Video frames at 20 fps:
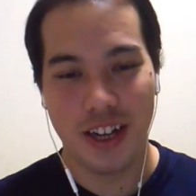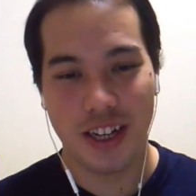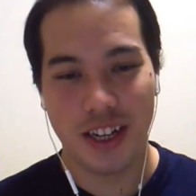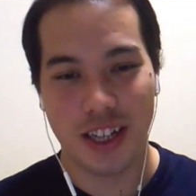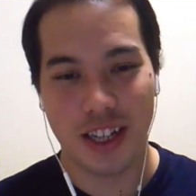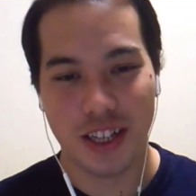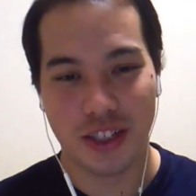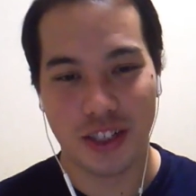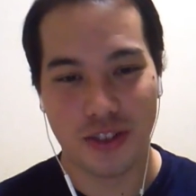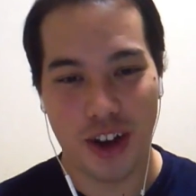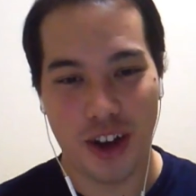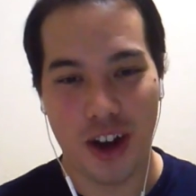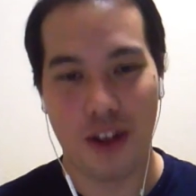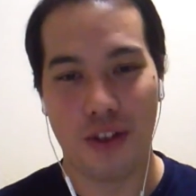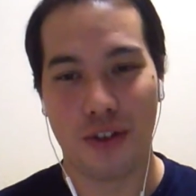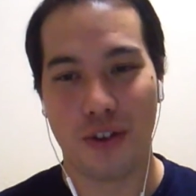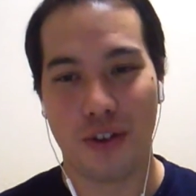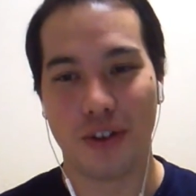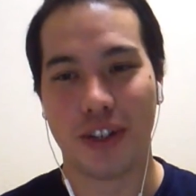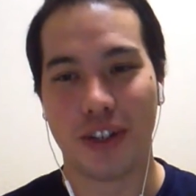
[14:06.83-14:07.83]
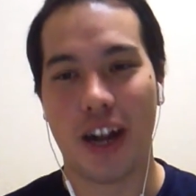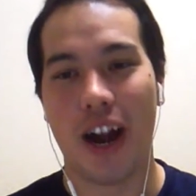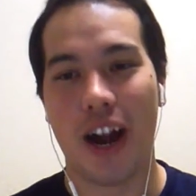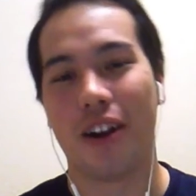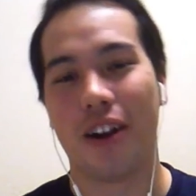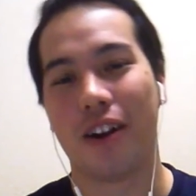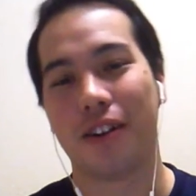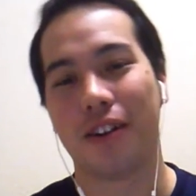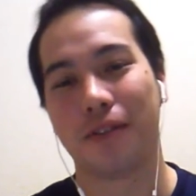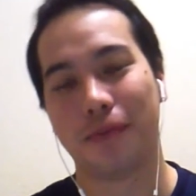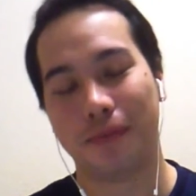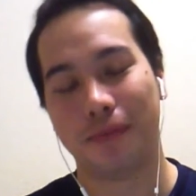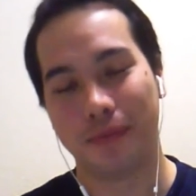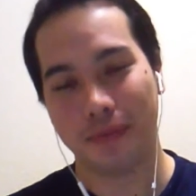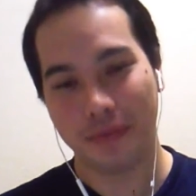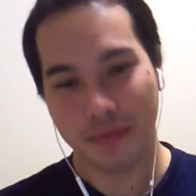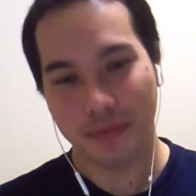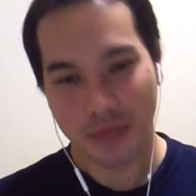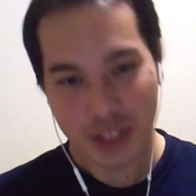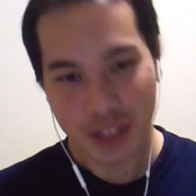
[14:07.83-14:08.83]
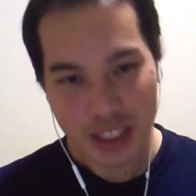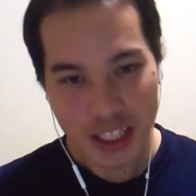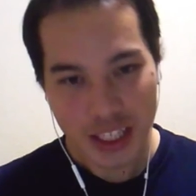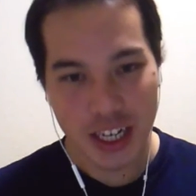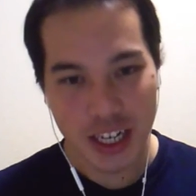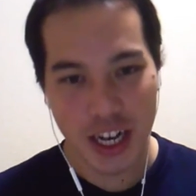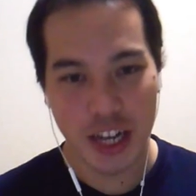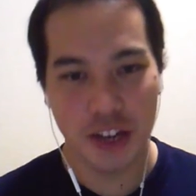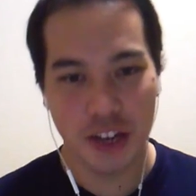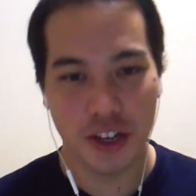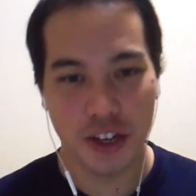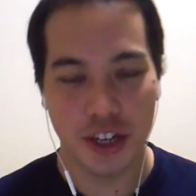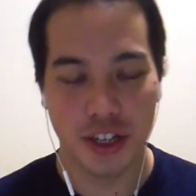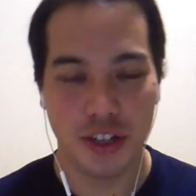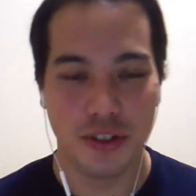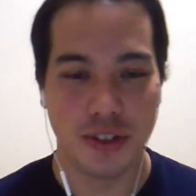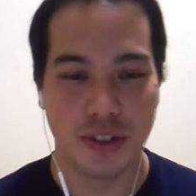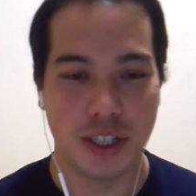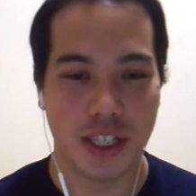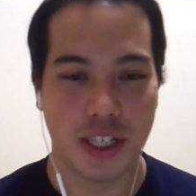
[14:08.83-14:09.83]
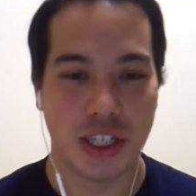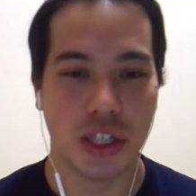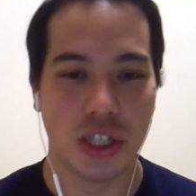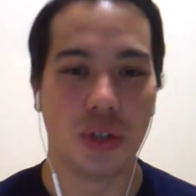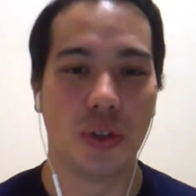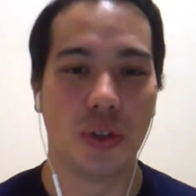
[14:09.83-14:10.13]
the Stranglethorn Tiger that you can use to,